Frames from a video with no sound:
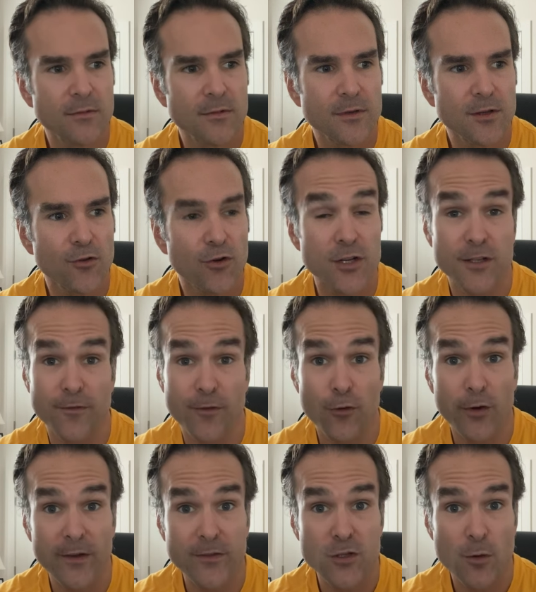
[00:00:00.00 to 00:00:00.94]
Christopher
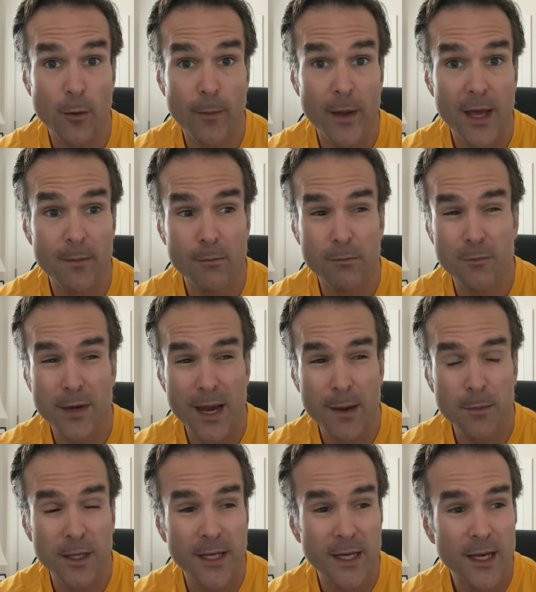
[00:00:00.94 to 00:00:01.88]
Reeve Superman,
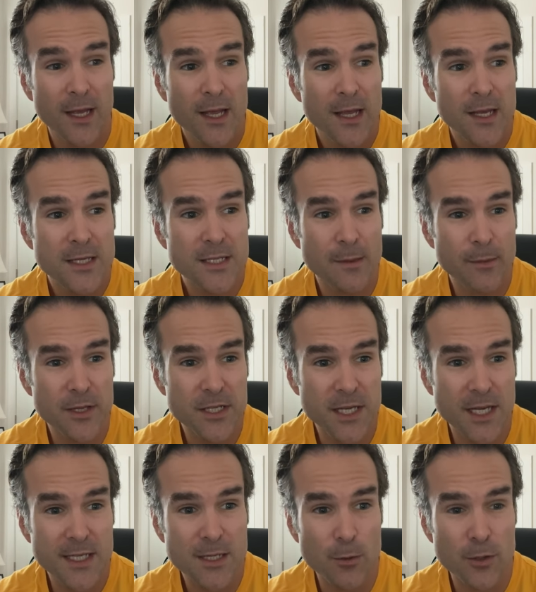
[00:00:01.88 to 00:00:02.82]
namely some of the
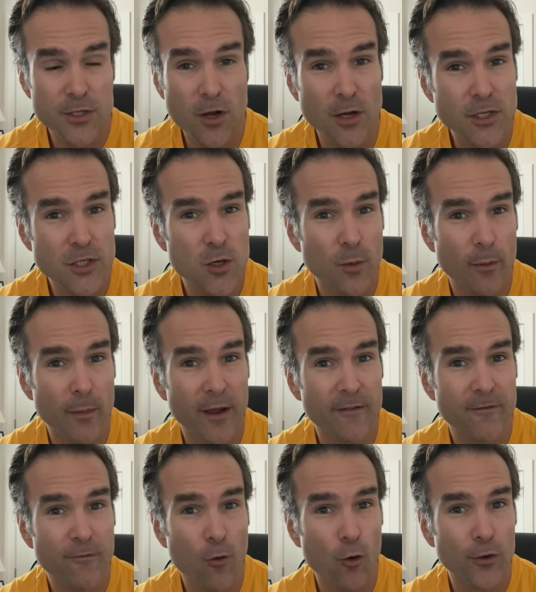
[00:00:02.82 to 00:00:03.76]
scenes that we saw in Superman
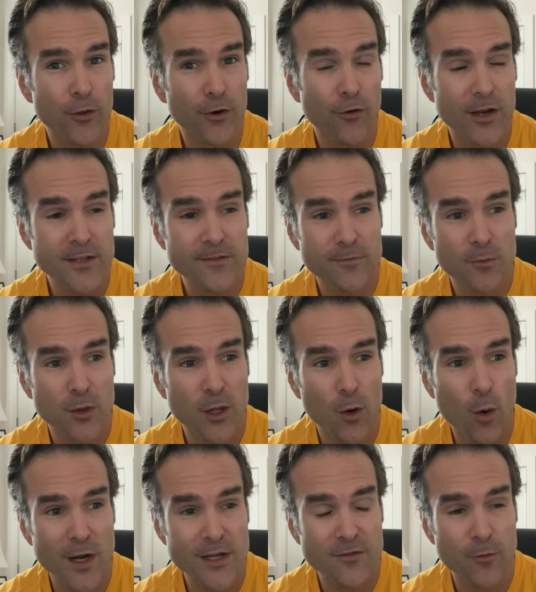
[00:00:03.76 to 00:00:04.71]
4, the
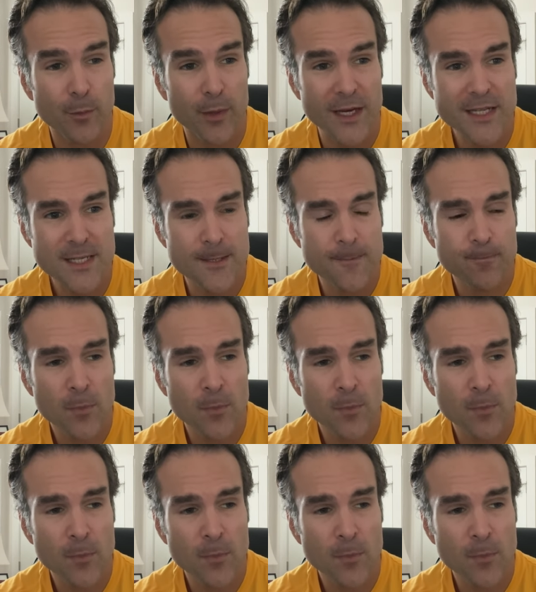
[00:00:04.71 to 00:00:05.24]
Quest for Peace.